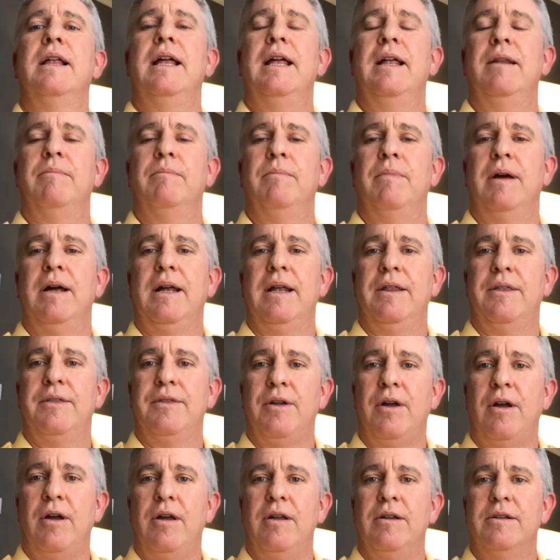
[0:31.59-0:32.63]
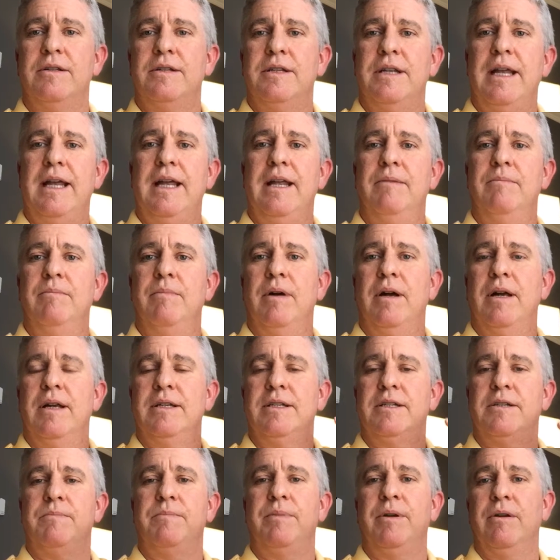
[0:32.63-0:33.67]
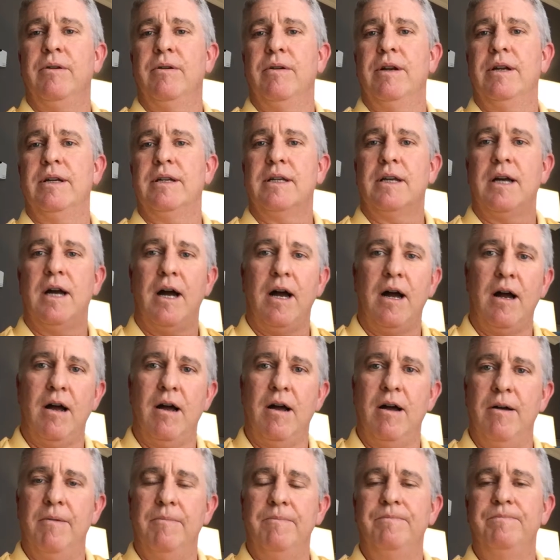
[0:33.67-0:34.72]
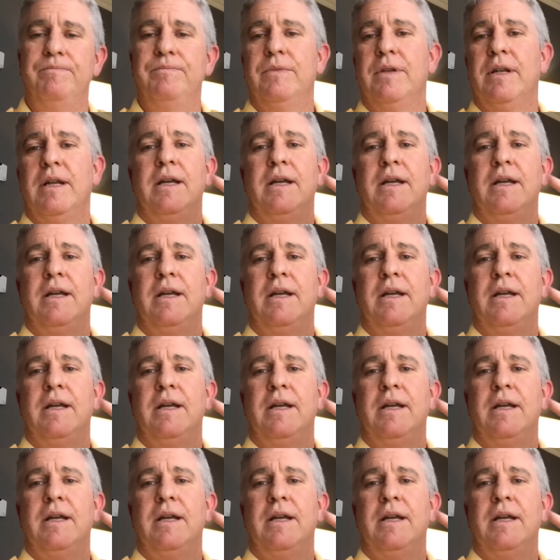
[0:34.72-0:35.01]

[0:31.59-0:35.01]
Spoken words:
and my thoughts and my spirit calm